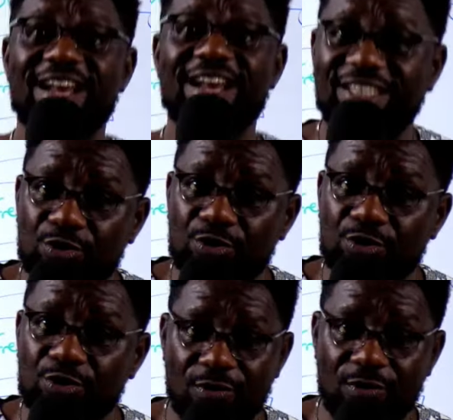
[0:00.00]
on my
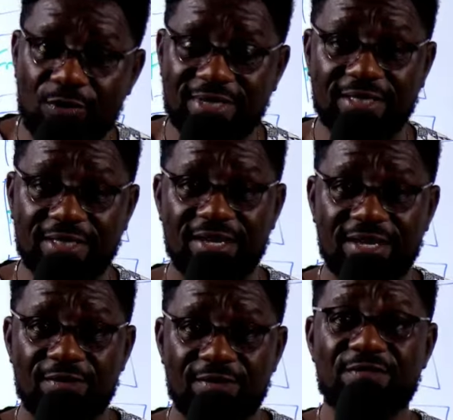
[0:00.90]
website,
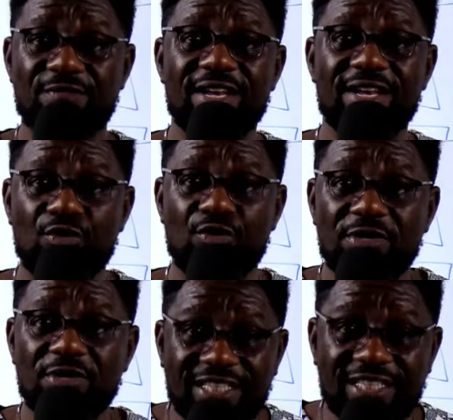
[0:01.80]
500 rubbish
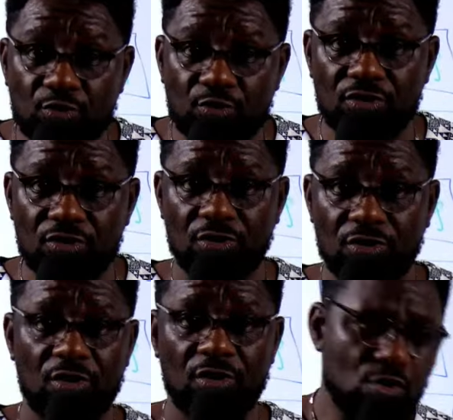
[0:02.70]
articles.
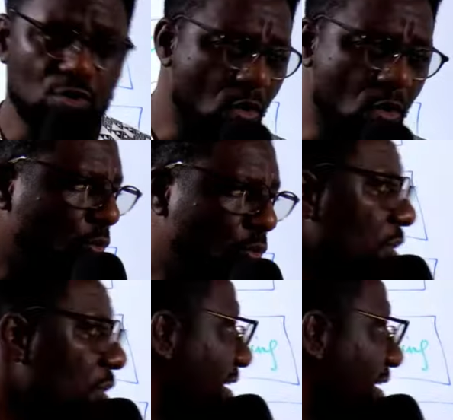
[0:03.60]
No, that is the